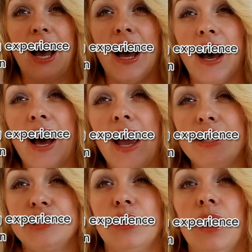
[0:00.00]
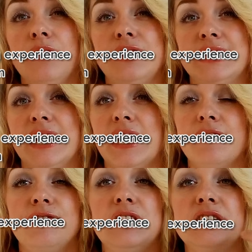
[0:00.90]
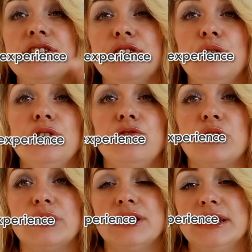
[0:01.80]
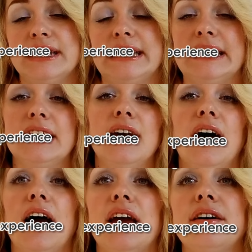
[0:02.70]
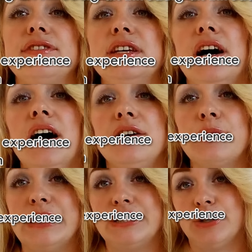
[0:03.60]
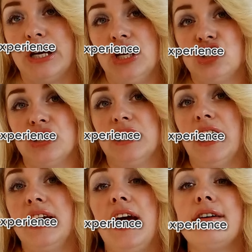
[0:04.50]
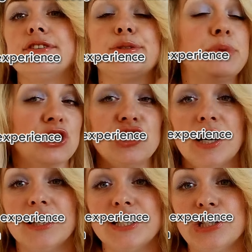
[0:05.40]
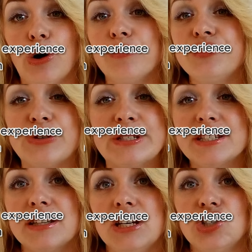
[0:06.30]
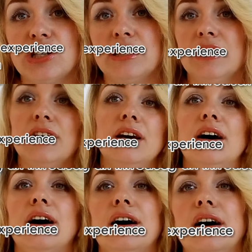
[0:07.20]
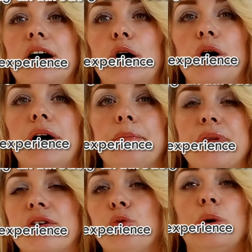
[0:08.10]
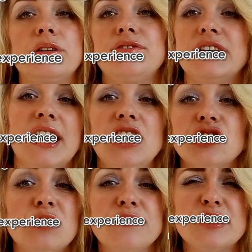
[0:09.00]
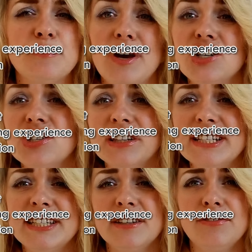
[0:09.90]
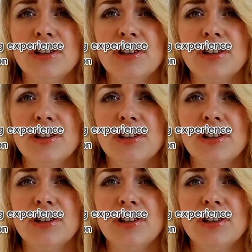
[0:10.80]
I thought that I have finished the university, I have the higher education, I have the specialty of translation, a qualification of a specialist in